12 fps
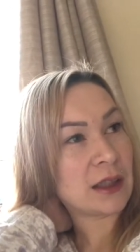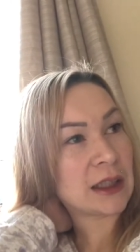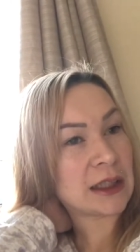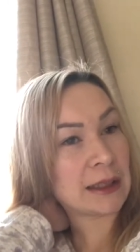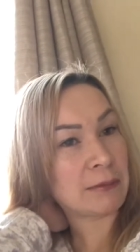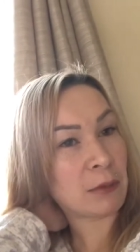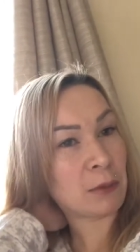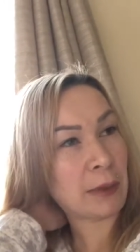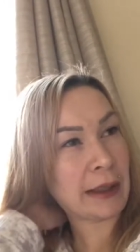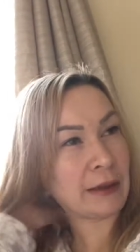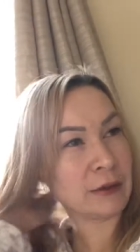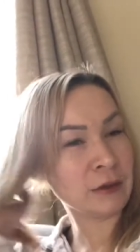cinnamon
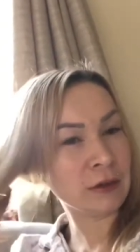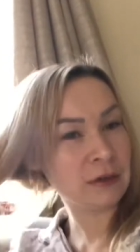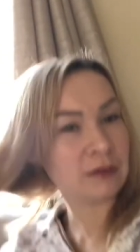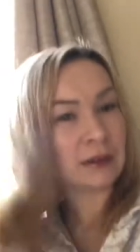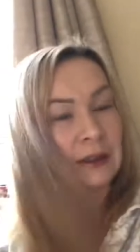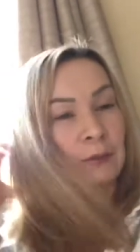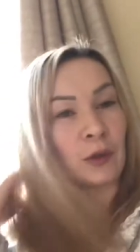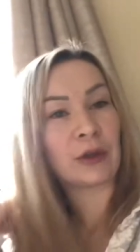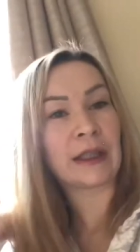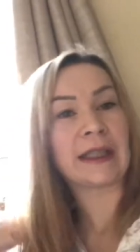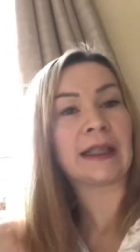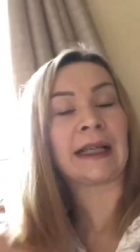bagel this
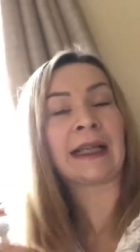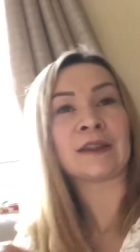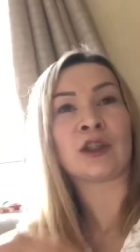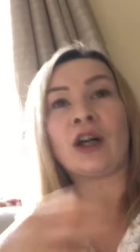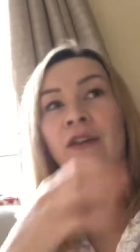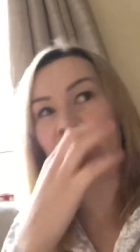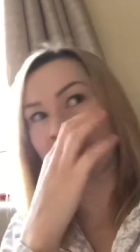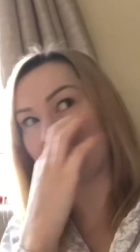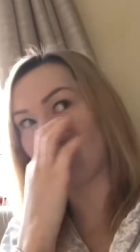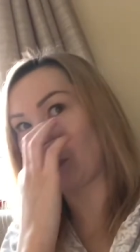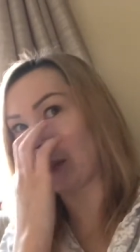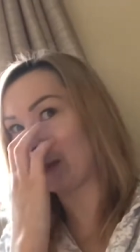morning. I had half a
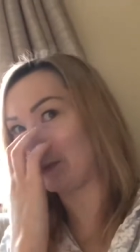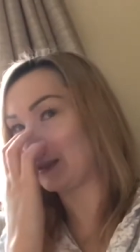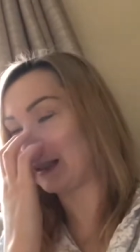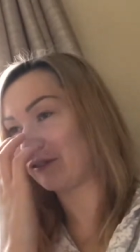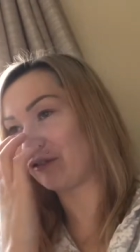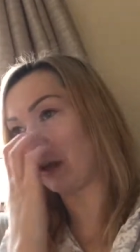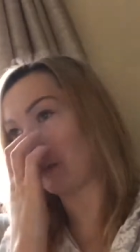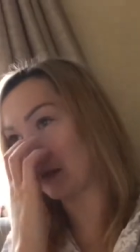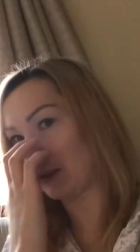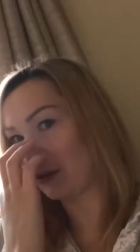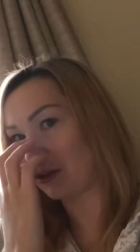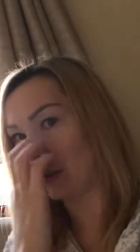cinnamon bagel and flour
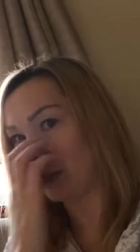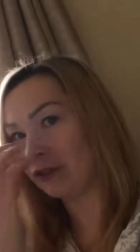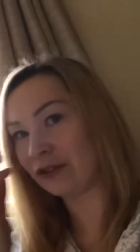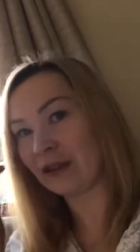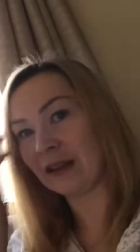the other half.